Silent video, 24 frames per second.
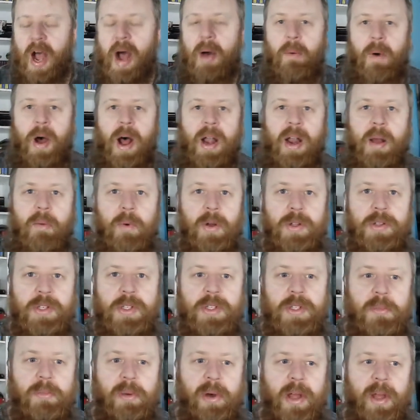So I
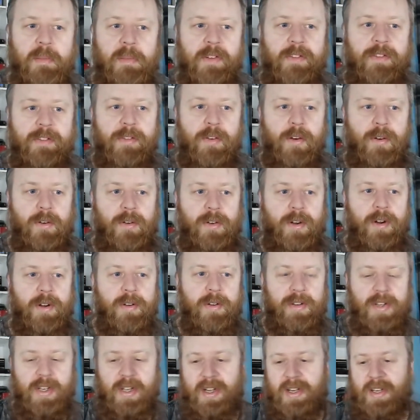wanted to play it
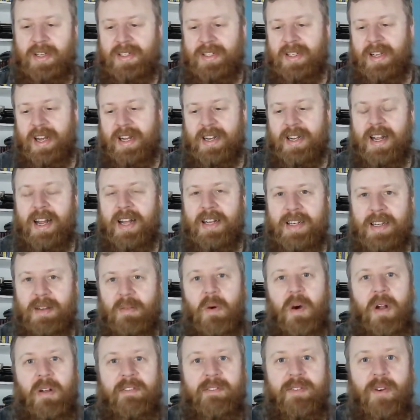before. I
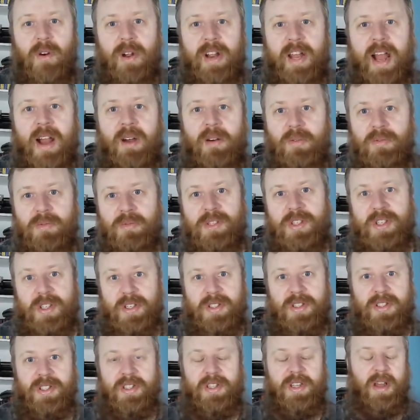didn't want to fork out
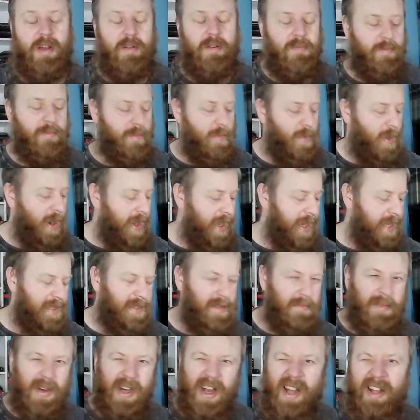to what it
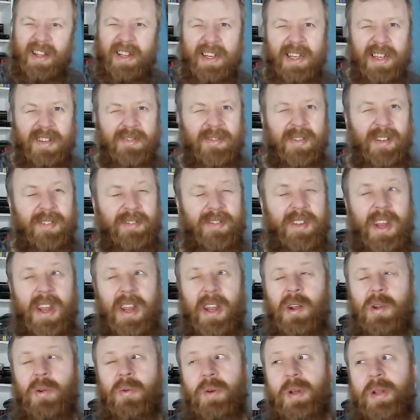is at the minute. I think it's
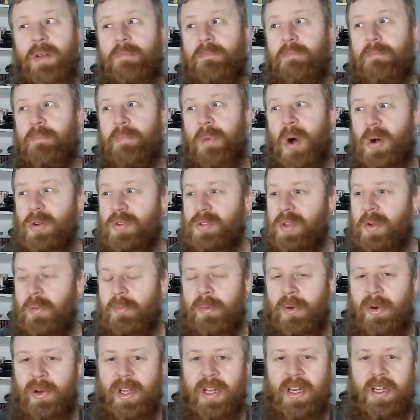15 quid box
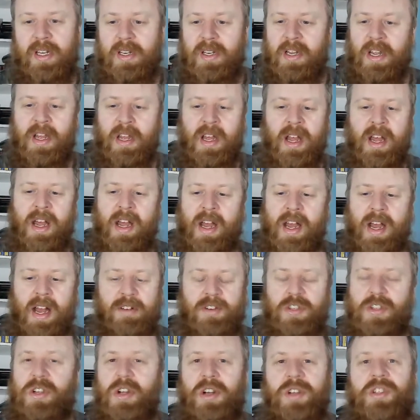complete.
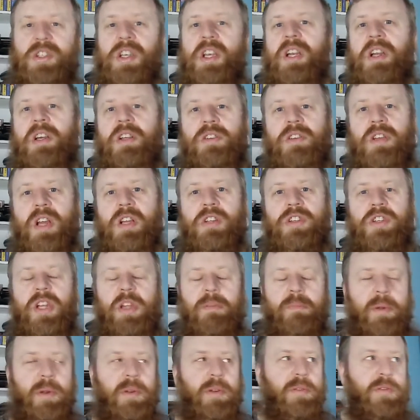I've just not seen a
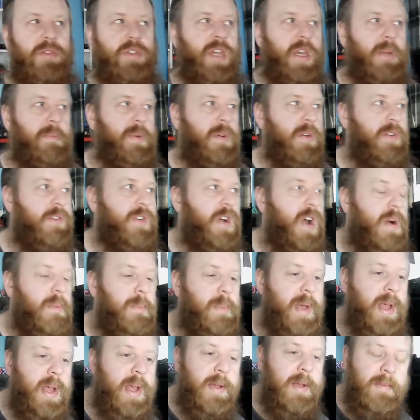cheap enough
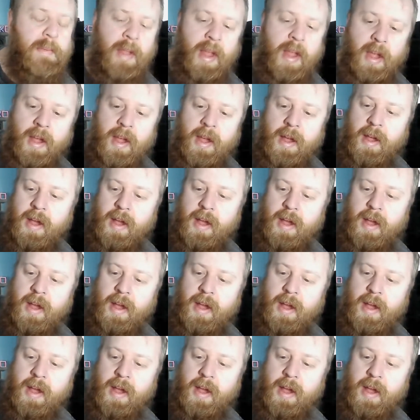copy.